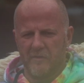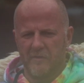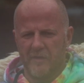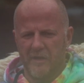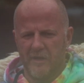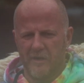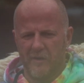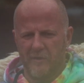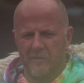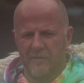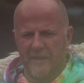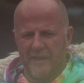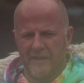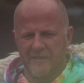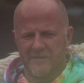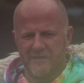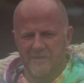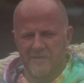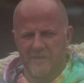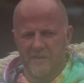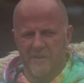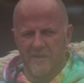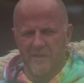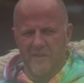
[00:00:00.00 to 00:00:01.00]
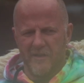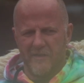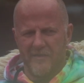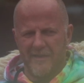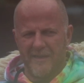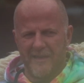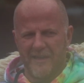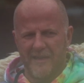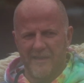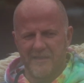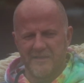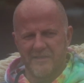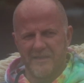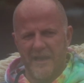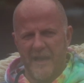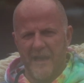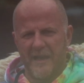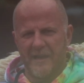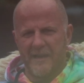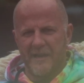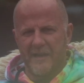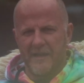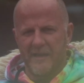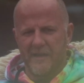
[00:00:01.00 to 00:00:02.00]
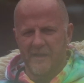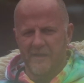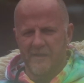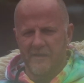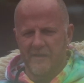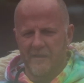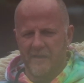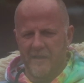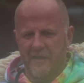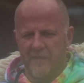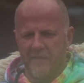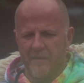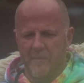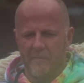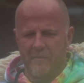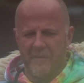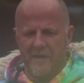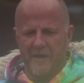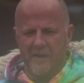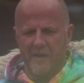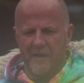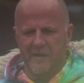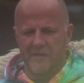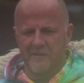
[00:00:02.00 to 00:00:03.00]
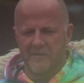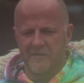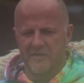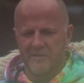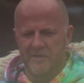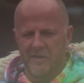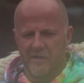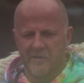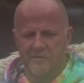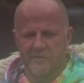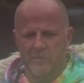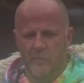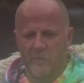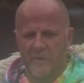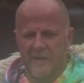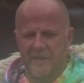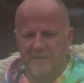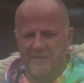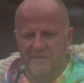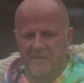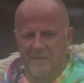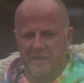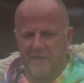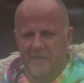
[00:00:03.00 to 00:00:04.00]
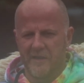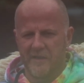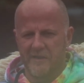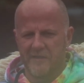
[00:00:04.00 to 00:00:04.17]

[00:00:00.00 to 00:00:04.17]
You know, that's the anxiety, and the mind starts racing,